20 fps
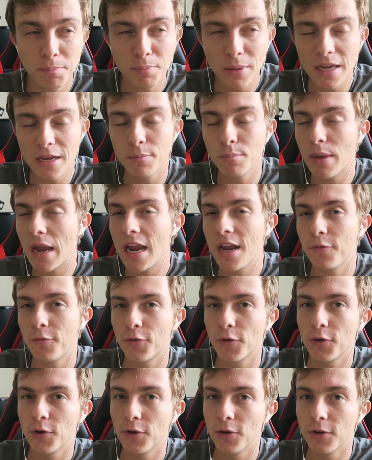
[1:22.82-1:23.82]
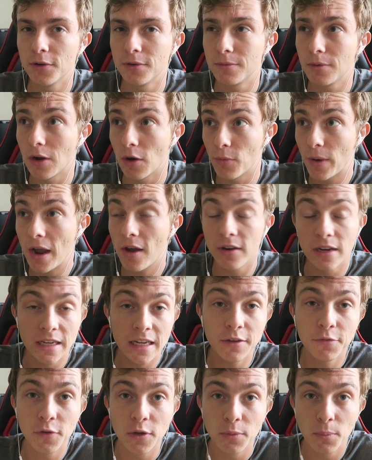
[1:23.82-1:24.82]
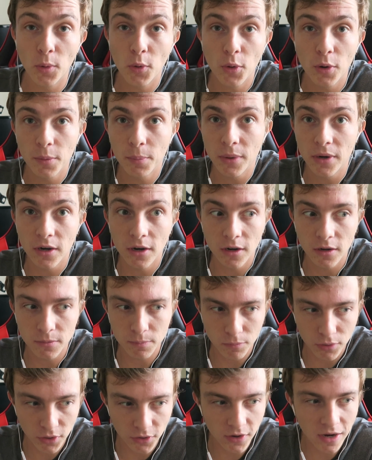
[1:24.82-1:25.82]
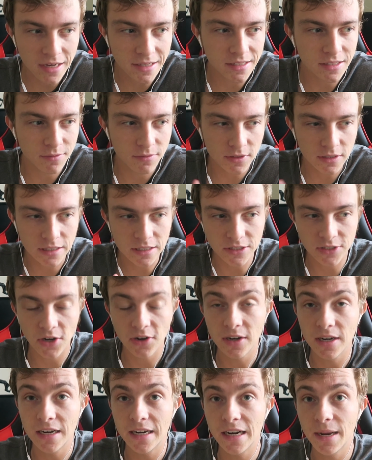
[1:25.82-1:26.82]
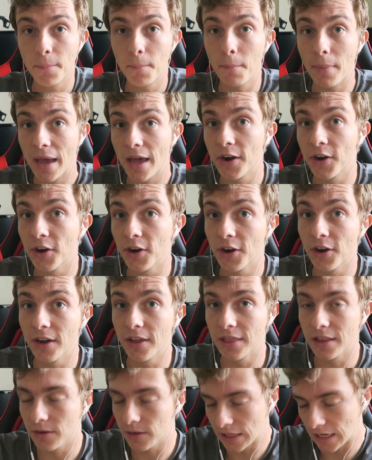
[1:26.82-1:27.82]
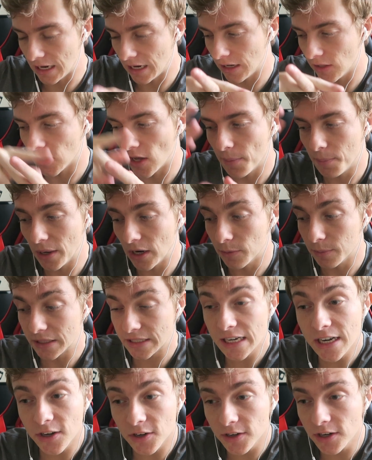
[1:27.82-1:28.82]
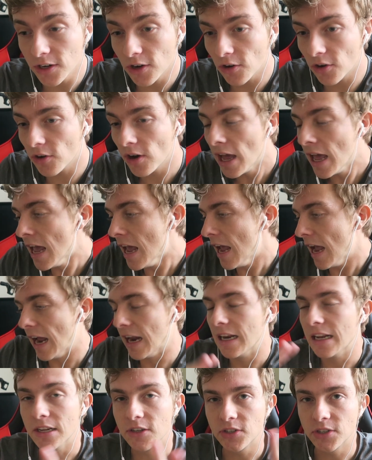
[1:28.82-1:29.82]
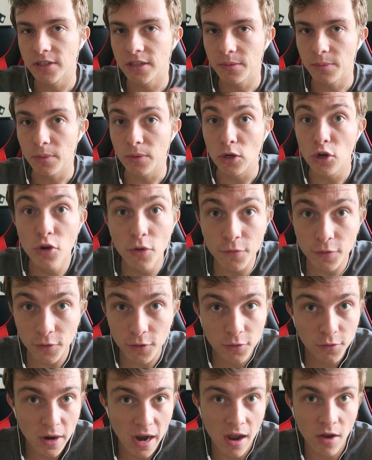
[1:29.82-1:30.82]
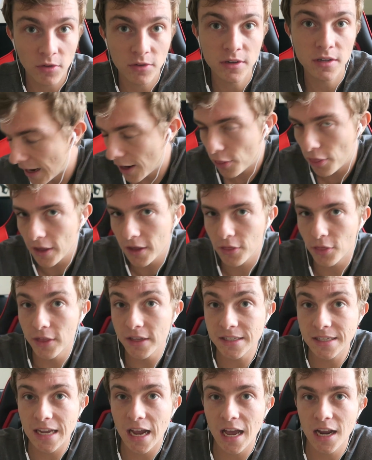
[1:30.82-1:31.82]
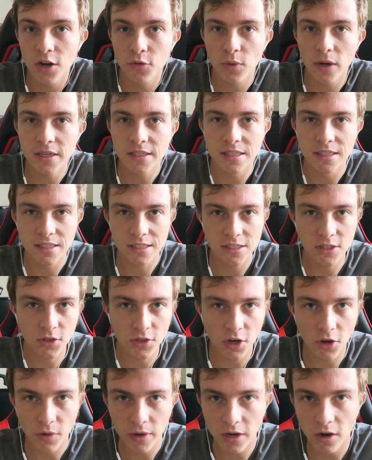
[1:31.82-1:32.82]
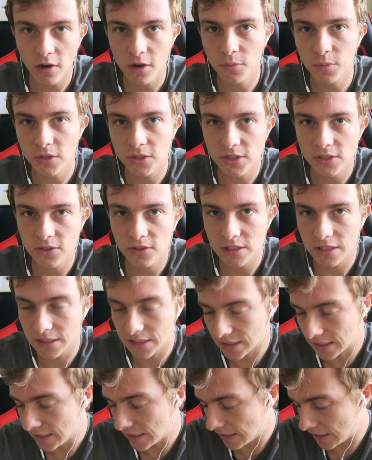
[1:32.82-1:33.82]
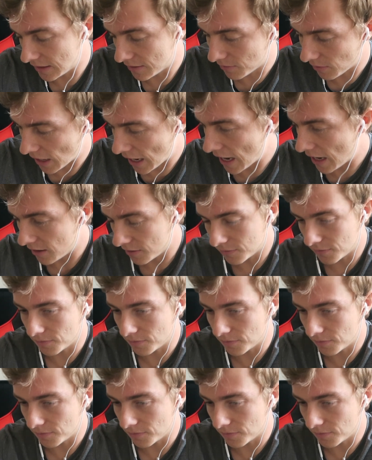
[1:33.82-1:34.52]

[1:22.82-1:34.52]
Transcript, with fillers: being made for around even more, but are progressively starting to get better and they're getting a lot better material and easier to maneuver around. And I think this kind of race is still going on. We're still gonna see a